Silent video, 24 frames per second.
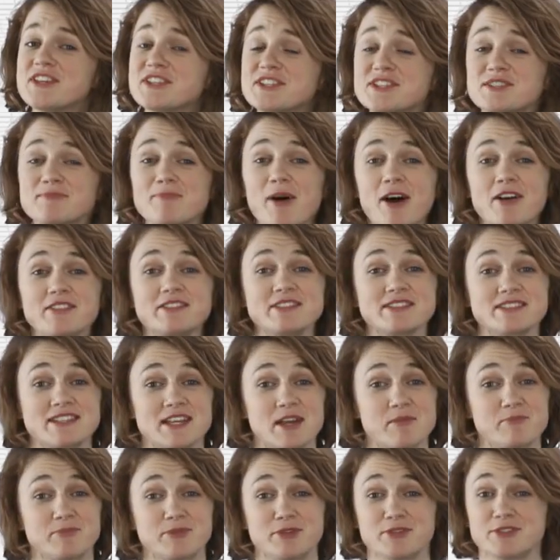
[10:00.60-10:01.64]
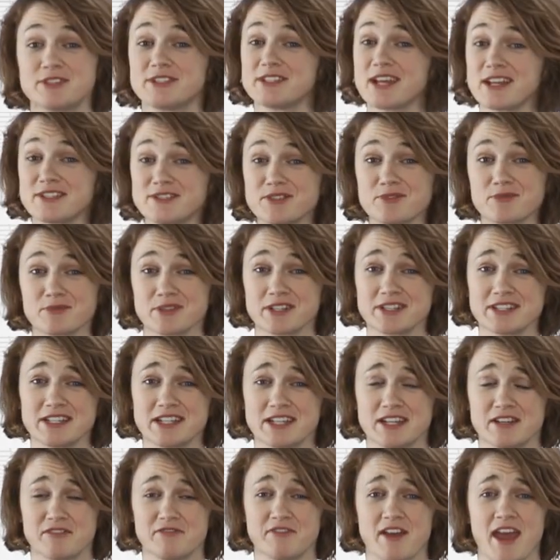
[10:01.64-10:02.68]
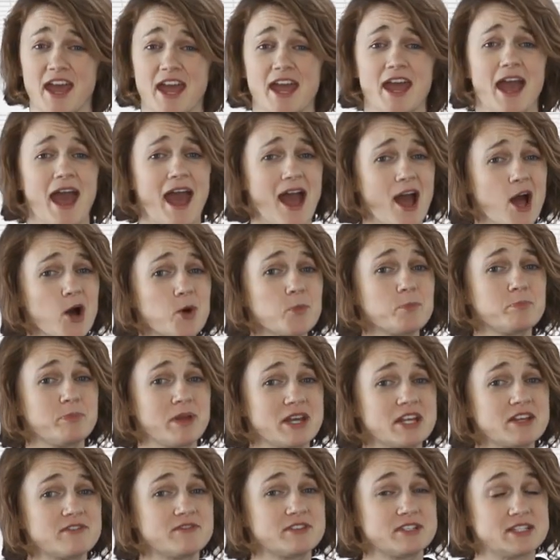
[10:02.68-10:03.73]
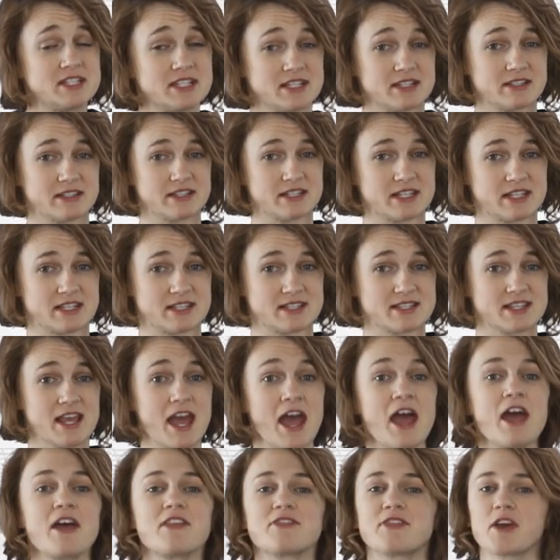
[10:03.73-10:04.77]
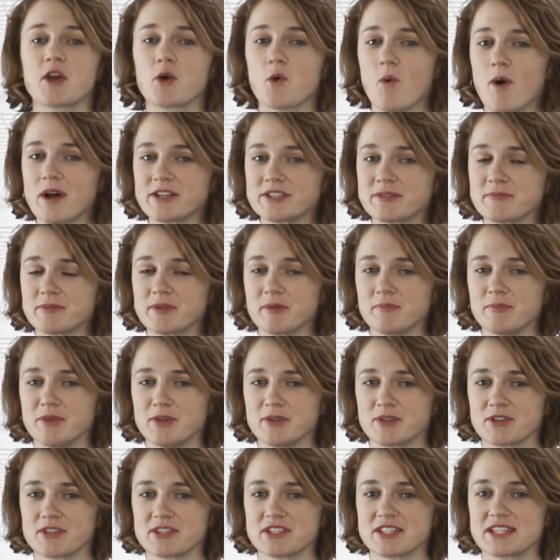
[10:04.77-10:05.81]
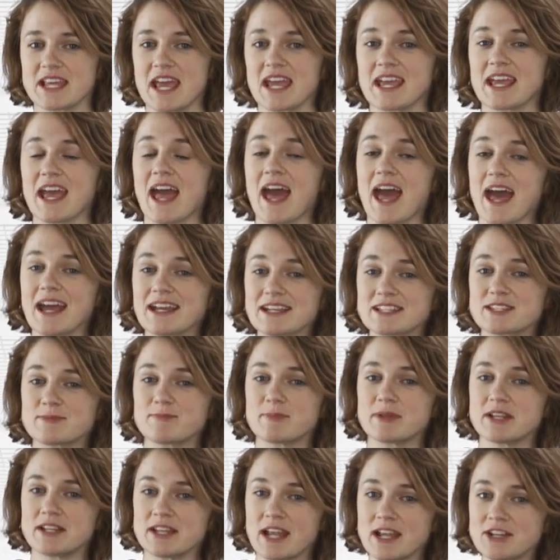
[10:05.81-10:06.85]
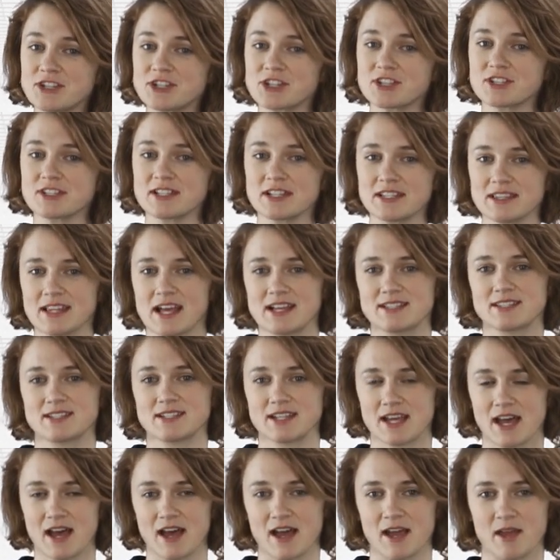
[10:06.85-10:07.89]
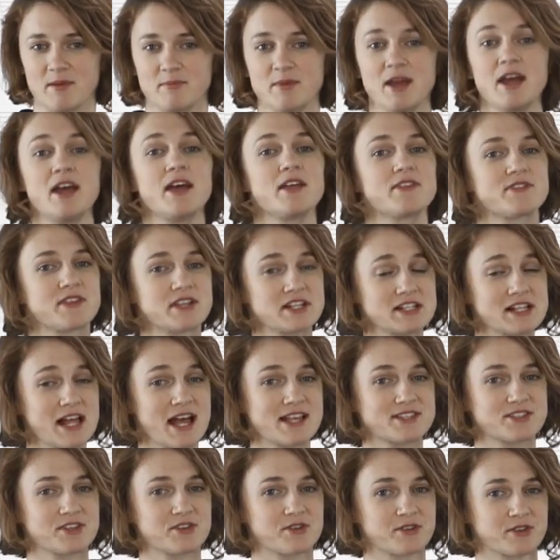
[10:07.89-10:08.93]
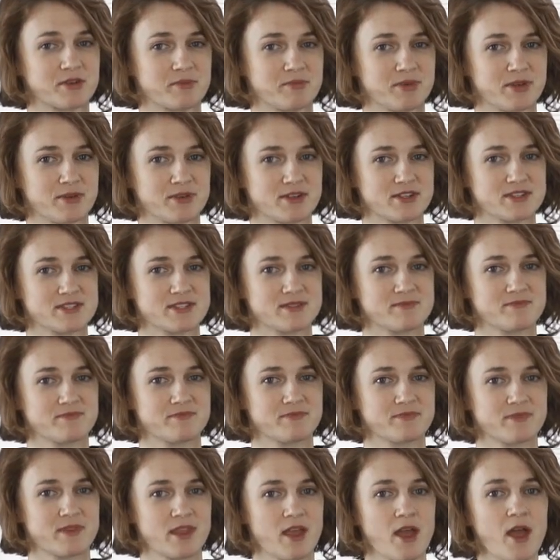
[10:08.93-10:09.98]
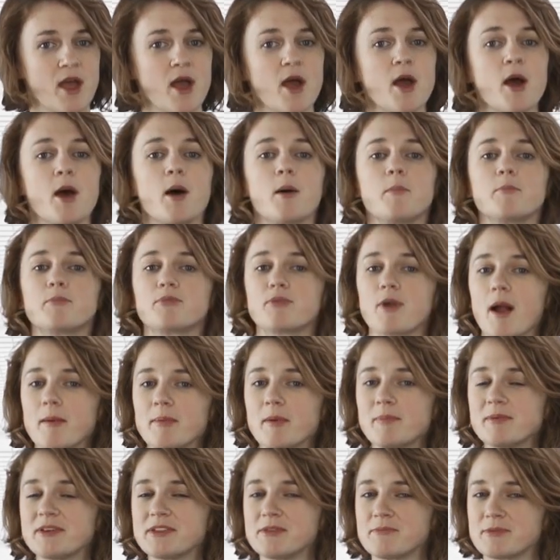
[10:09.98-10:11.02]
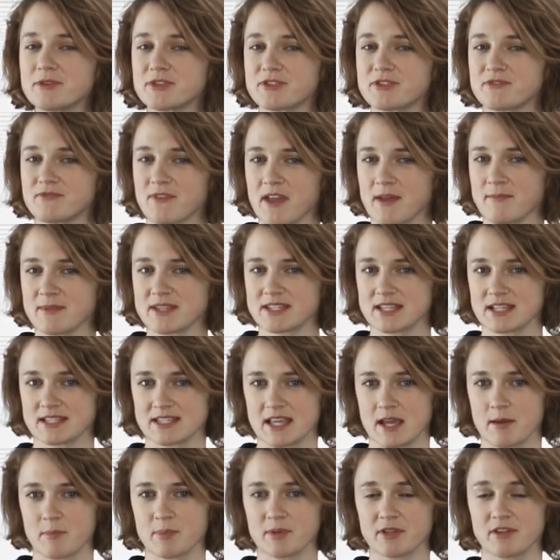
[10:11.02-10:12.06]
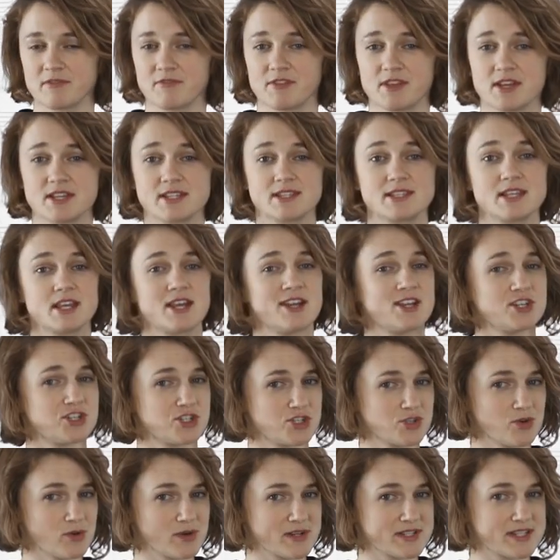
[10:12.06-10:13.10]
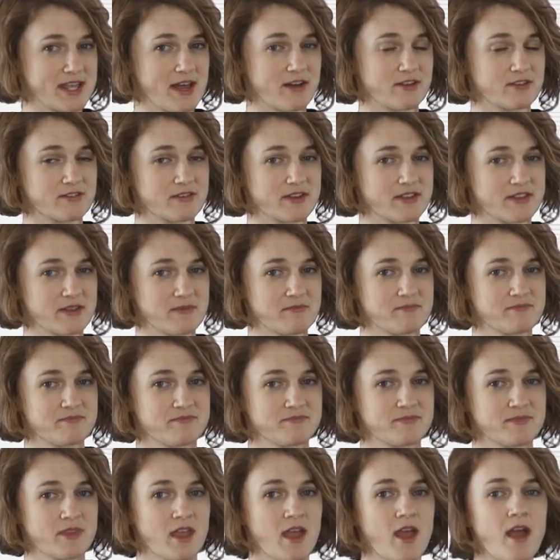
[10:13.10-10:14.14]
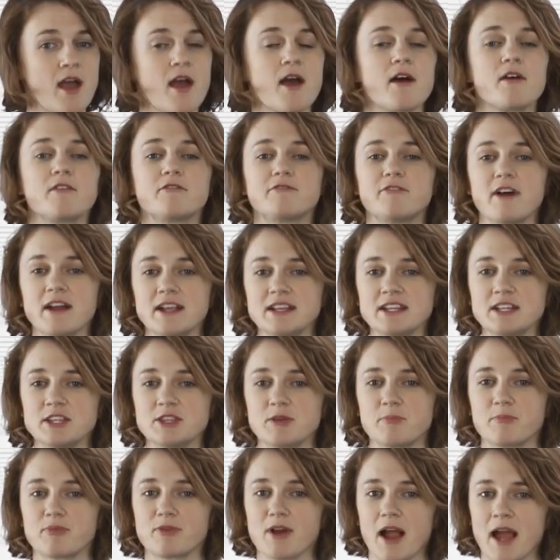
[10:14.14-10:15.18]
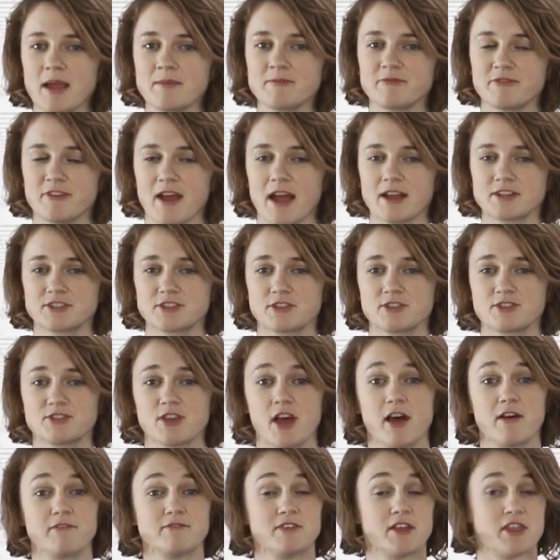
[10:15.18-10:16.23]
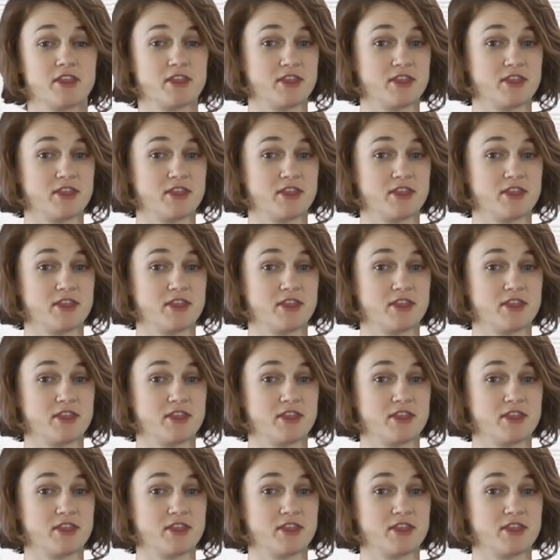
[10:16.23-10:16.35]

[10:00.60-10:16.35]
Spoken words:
This small example doesn't really convey how big of a deal it is that quantum computers take exponentially less time than classical computers. Probably the most famous example of this is Shor's algorithm. Finding the prime factors of